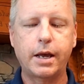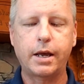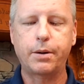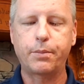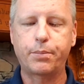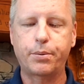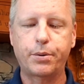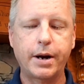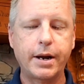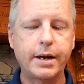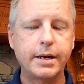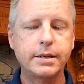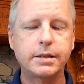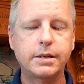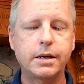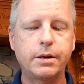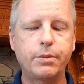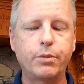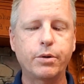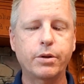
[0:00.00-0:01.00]
and praise
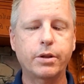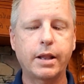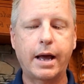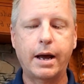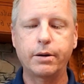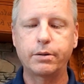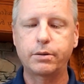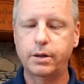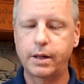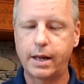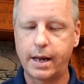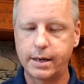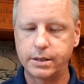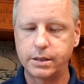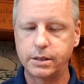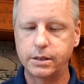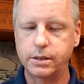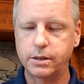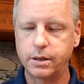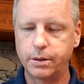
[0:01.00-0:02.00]
him with loud
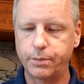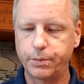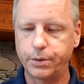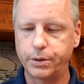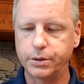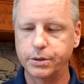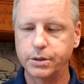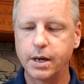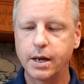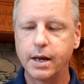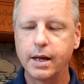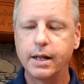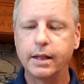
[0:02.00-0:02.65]
clashing cymbals.